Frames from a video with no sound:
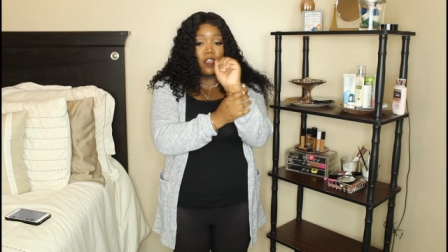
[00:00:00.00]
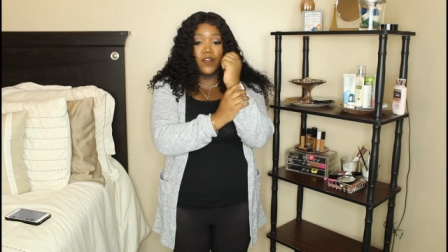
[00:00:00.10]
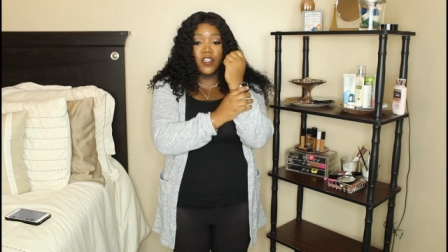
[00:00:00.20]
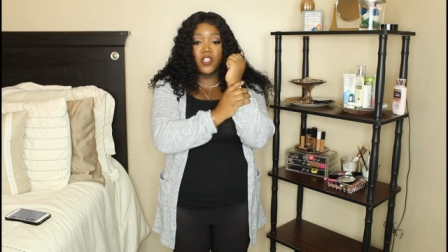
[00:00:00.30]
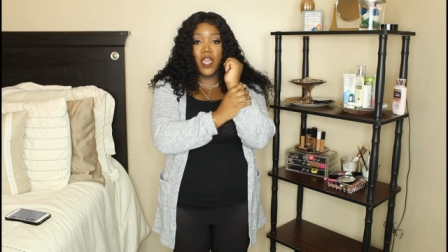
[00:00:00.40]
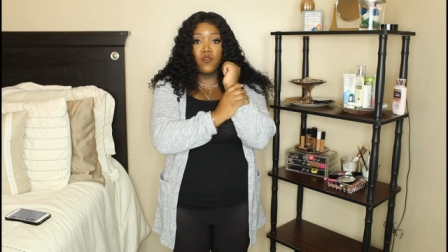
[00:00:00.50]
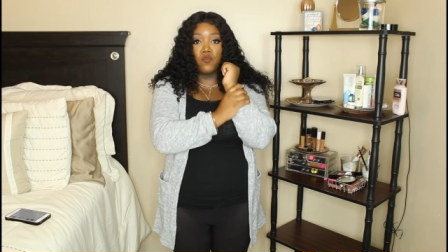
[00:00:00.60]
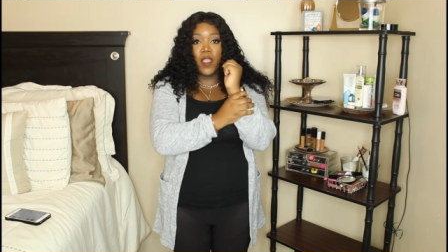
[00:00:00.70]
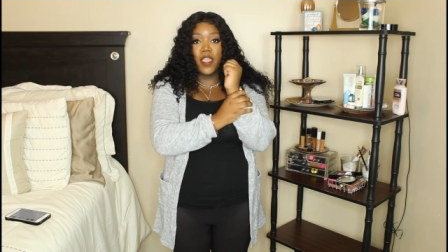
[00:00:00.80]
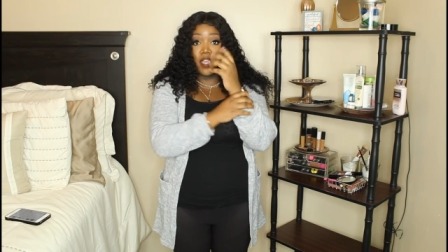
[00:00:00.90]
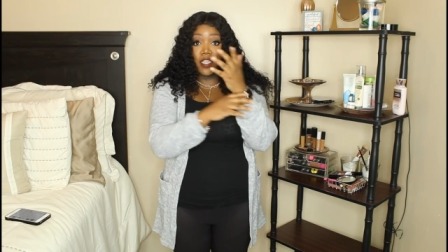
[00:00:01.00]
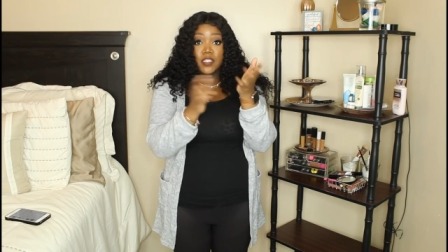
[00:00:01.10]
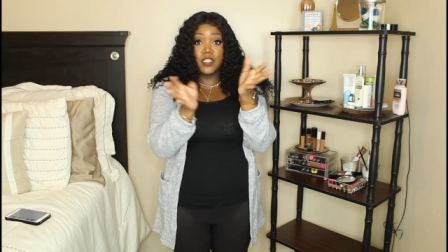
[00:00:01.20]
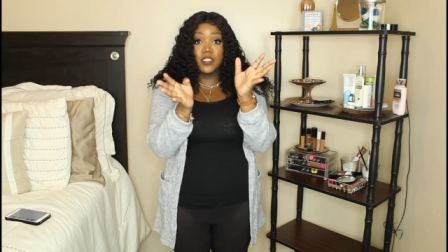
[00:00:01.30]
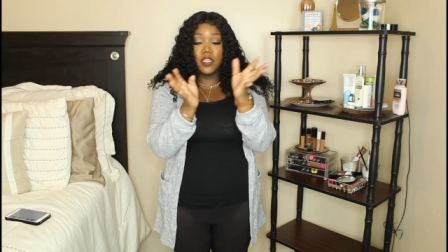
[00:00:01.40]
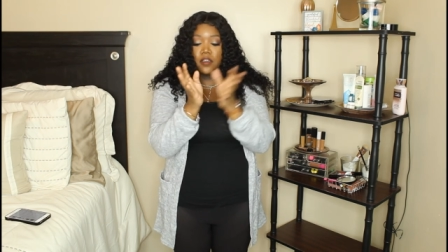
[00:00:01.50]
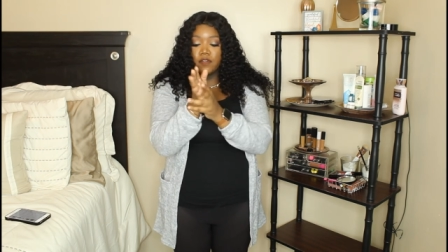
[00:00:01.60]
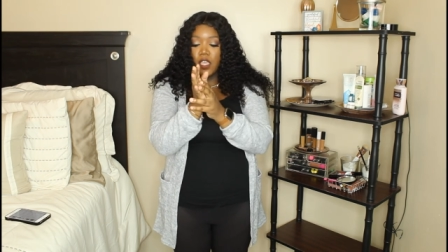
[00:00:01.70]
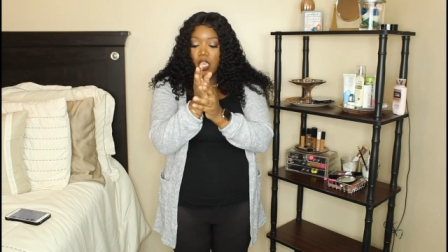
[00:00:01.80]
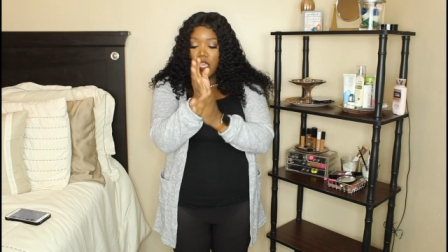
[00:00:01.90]
fits like I said, it's cuff.
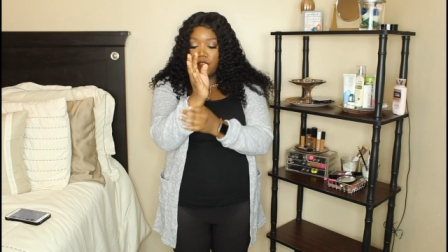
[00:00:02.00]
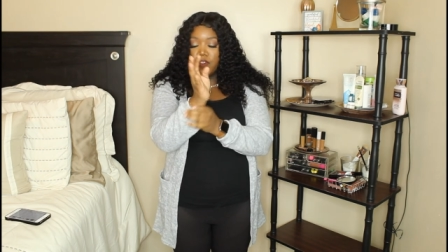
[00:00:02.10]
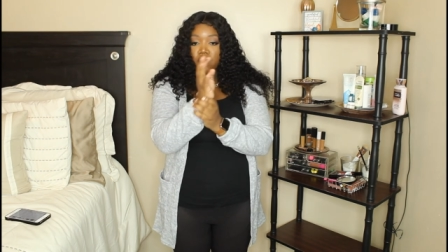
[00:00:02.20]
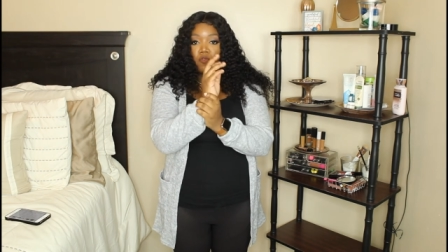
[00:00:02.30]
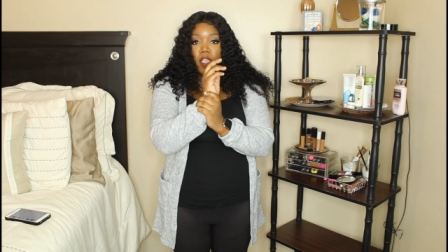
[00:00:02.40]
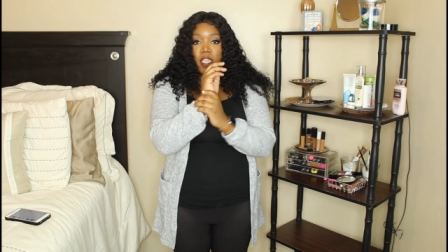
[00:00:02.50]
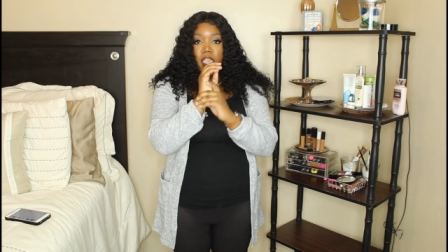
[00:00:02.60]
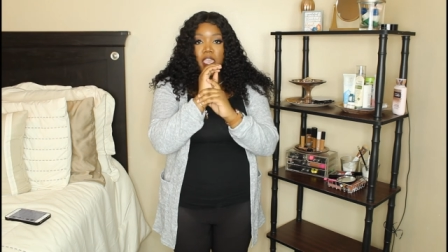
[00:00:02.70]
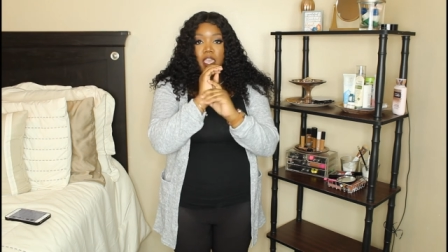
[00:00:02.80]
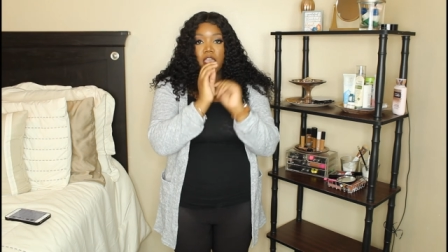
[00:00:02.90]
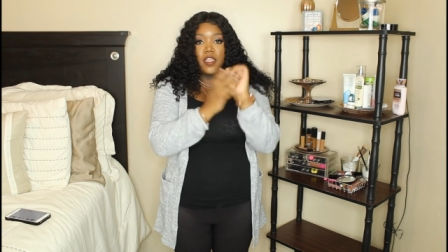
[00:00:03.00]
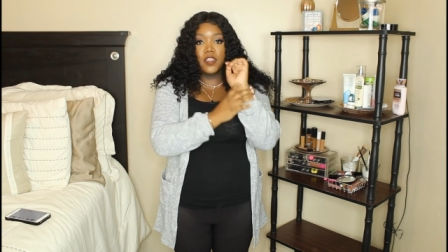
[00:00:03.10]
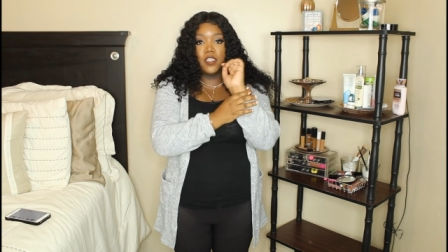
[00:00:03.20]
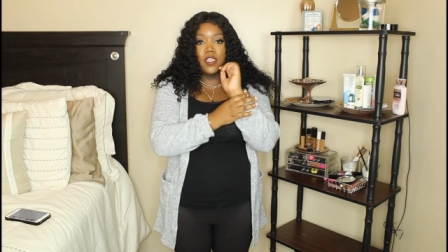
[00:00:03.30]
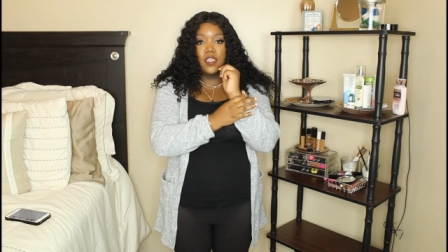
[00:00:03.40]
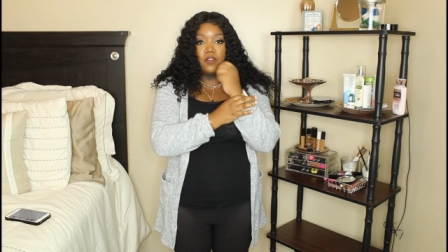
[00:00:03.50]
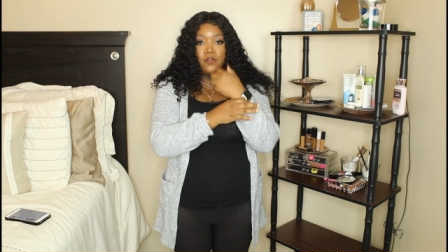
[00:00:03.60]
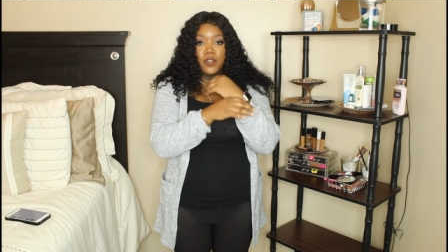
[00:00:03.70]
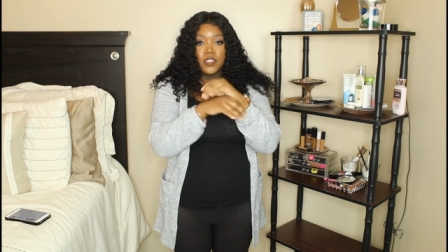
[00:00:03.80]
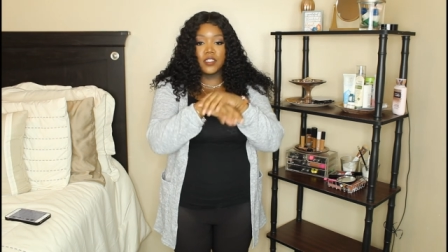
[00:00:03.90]
It fits right at the
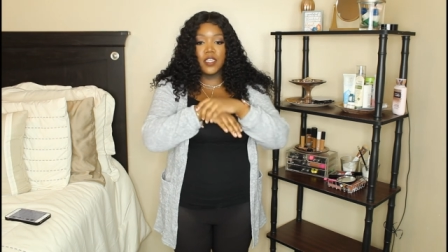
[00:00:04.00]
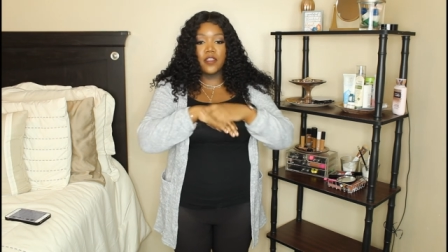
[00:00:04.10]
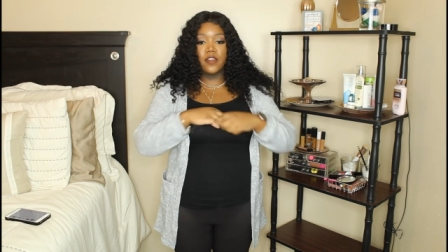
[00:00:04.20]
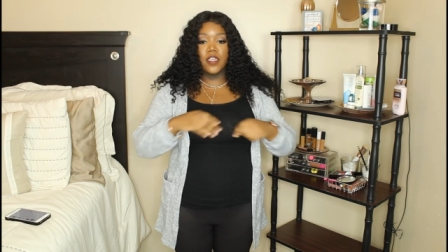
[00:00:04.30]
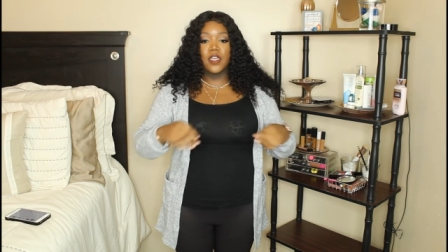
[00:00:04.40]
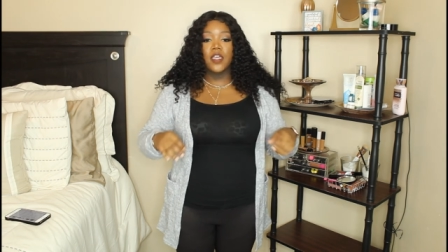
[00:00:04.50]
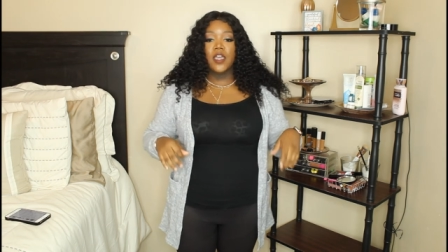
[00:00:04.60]
wrist area.